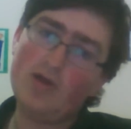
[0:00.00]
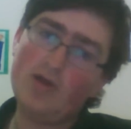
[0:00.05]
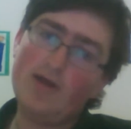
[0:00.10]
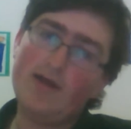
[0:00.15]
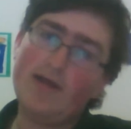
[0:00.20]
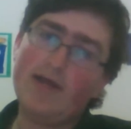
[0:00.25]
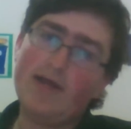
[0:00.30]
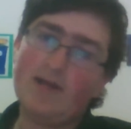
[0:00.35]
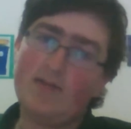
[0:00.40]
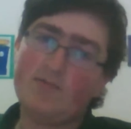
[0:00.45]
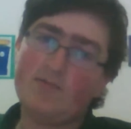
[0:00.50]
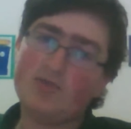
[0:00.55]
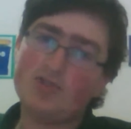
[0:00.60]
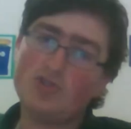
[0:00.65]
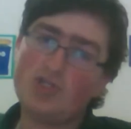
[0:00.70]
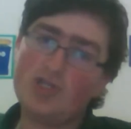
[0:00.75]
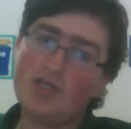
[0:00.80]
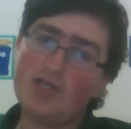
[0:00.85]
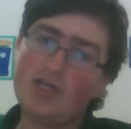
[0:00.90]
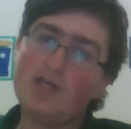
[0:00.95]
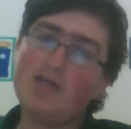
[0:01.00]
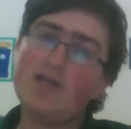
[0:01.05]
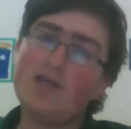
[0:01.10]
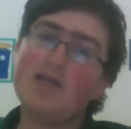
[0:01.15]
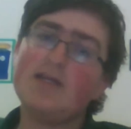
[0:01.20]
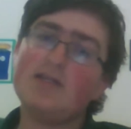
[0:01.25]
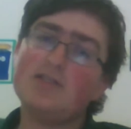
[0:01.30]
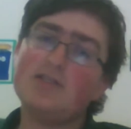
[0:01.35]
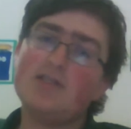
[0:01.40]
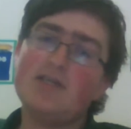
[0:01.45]
In MOG,
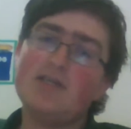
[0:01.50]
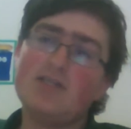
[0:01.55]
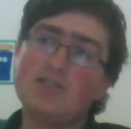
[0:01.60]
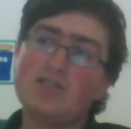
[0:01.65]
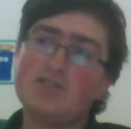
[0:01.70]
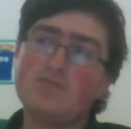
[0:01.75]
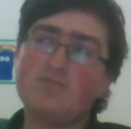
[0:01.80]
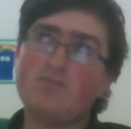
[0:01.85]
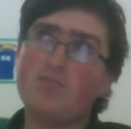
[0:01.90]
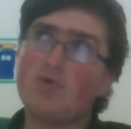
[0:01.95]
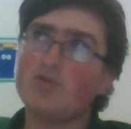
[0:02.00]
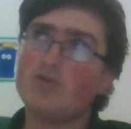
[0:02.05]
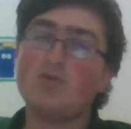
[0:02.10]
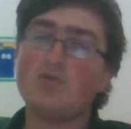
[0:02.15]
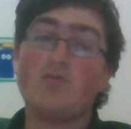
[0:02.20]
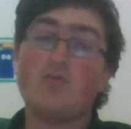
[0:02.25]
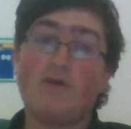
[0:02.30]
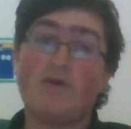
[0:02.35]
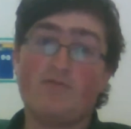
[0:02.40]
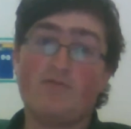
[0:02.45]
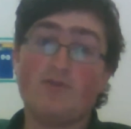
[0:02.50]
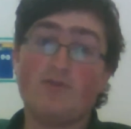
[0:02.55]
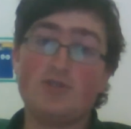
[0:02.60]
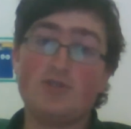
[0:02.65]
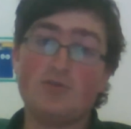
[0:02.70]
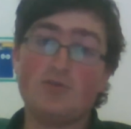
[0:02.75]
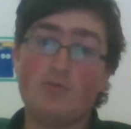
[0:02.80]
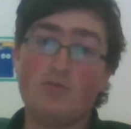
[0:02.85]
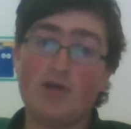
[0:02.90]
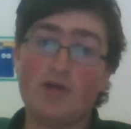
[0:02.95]
it's personal preference
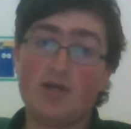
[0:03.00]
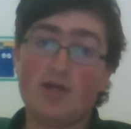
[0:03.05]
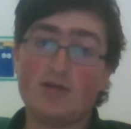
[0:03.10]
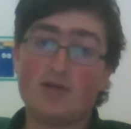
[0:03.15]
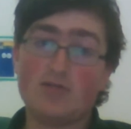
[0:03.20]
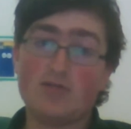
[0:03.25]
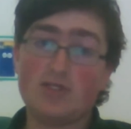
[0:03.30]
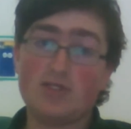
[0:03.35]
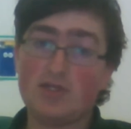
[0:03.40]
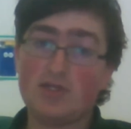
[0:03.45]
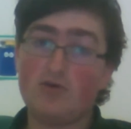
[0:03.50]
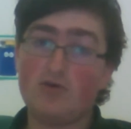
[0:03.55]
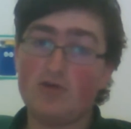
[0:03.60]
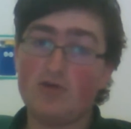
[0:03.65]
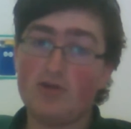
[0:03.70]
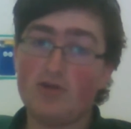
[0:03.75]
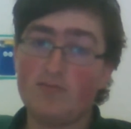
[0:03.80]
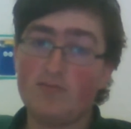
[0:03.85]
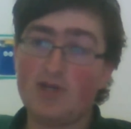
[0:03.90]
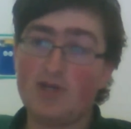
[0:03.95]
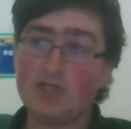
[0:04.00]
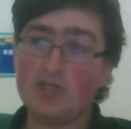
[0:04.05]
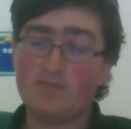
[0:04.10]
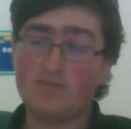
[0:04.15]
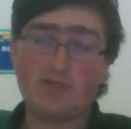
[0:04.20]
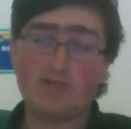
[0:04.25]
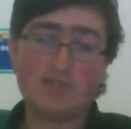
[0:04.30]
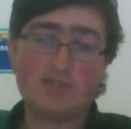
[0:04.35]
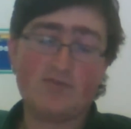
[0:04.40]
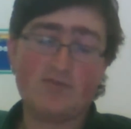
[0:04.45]
when it comes to single elimination
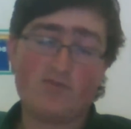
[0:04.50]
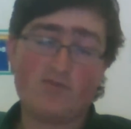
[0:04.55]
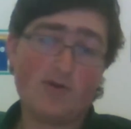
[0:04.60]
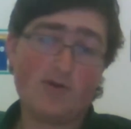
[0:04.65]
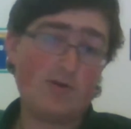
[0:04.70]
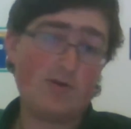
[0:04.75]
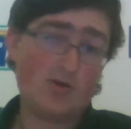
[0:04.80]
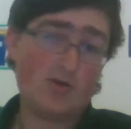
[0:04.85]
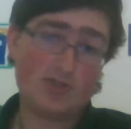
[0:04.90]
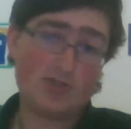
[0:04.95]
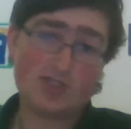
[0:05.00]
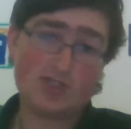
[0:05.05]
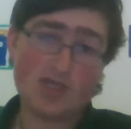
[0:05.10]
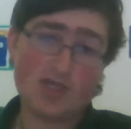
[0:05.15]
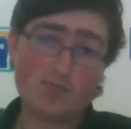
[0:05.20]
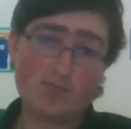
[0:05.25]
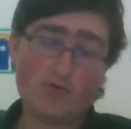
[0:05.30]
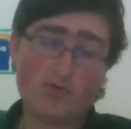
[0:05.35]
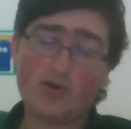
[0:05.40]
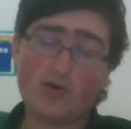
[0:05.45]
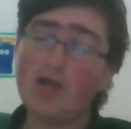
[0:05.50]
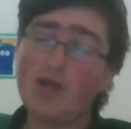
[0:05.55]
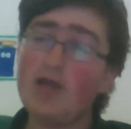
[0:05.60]
best of 3 when you can sideboard.